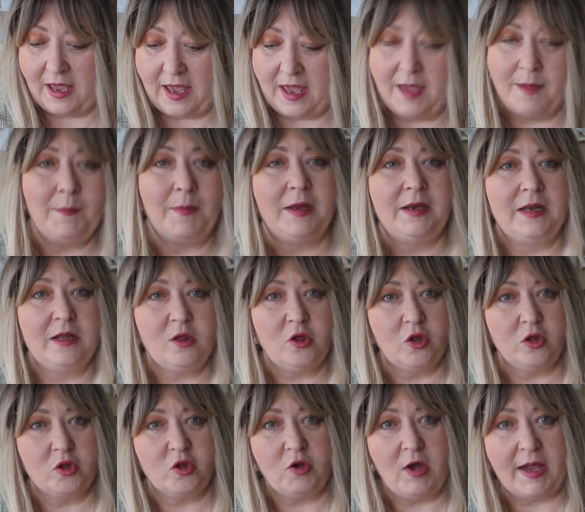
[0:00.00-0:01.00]
um, and I
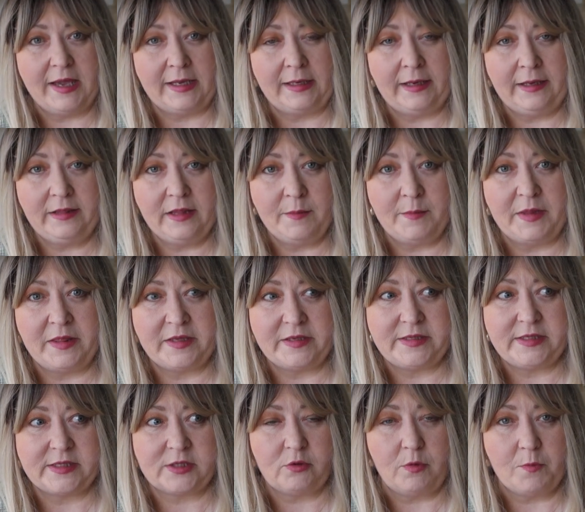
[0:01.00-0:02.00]
shall try and link them in
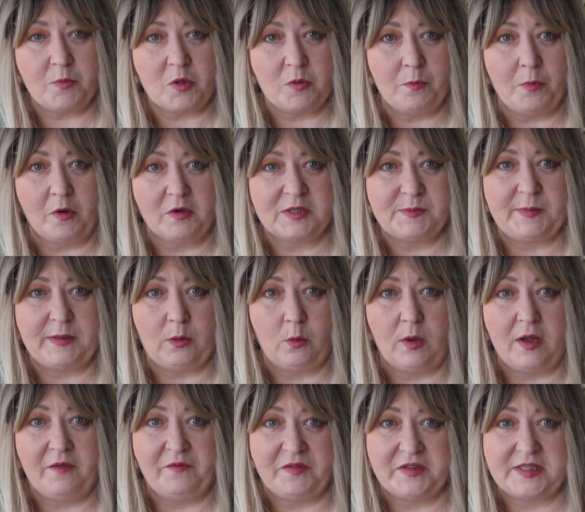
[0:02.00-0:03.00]
the description box
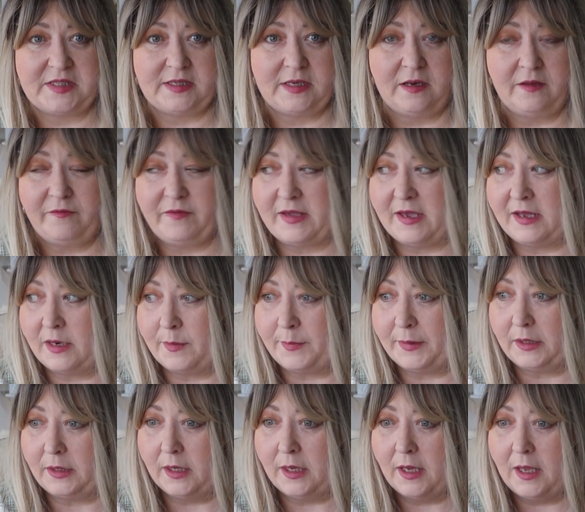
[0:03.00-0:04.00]
below if they're still
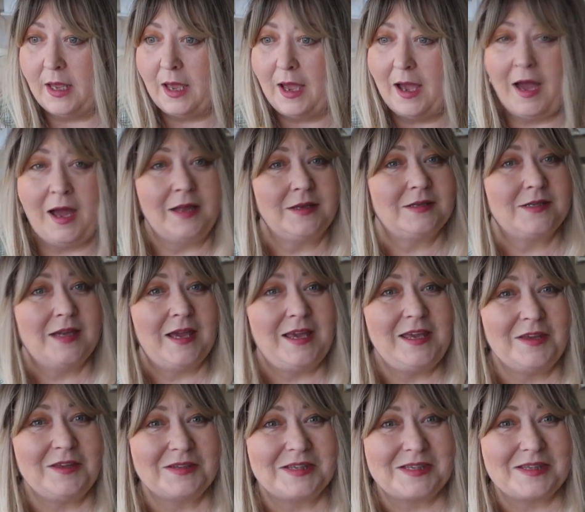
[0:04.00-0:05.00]
available. And
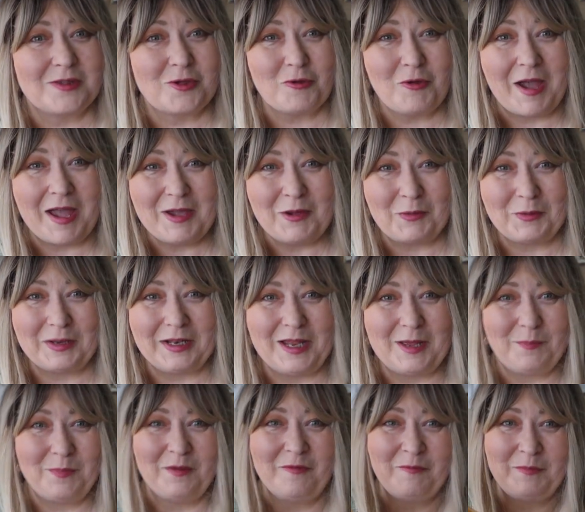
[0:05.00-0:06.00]
here's the try on
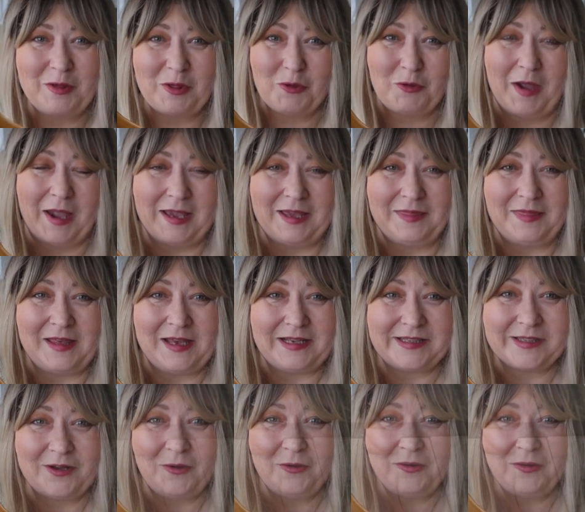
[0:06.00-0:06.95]
clip of me trying these